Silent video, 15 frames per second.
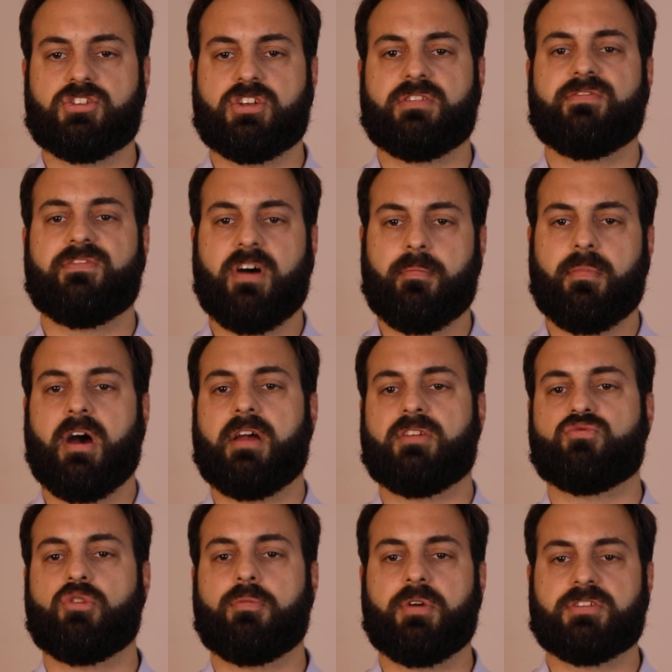Jane Pharma and
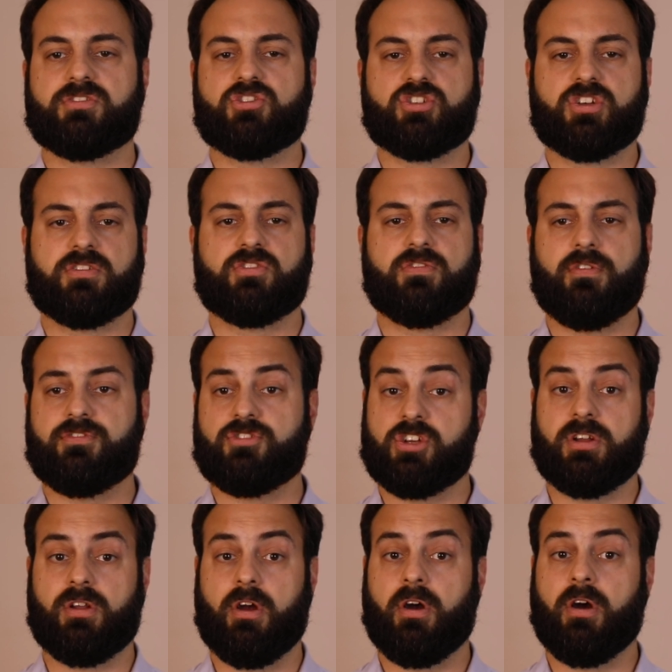Robert
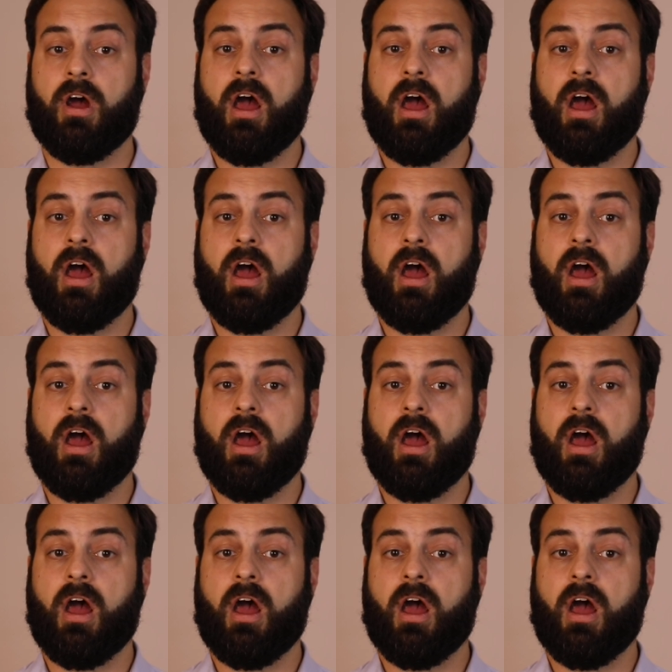Scheller,